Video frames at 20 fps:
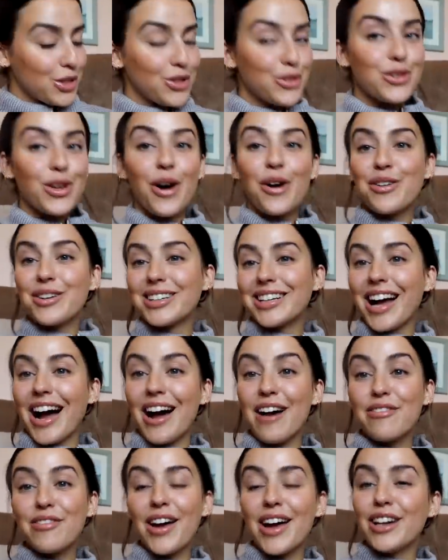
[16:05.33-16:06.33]
So
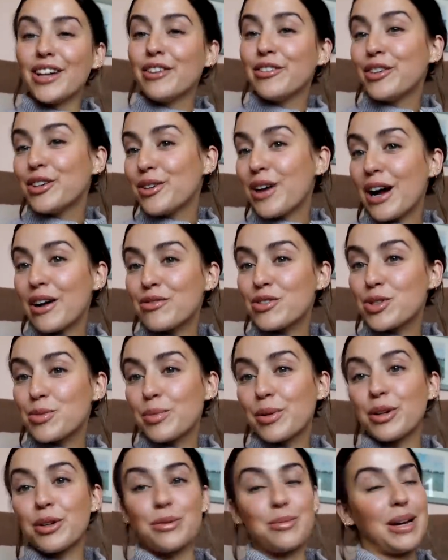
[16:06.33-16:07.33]
yeah, if any of you have
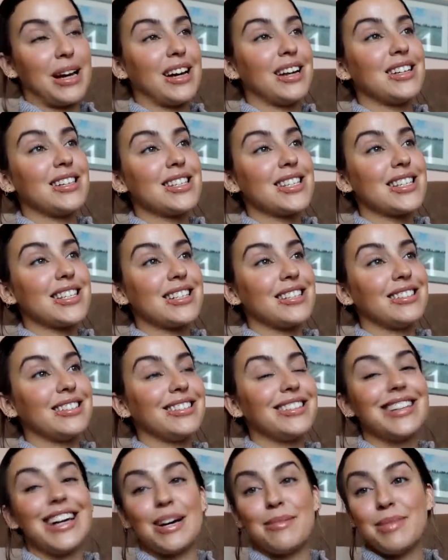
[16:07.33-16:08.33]
Sprinter vans,
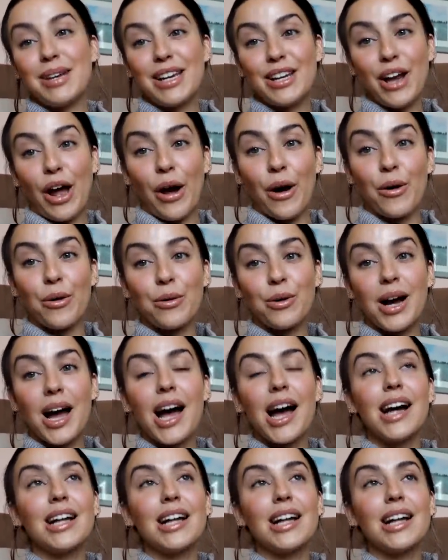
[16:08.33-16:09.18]
let me know.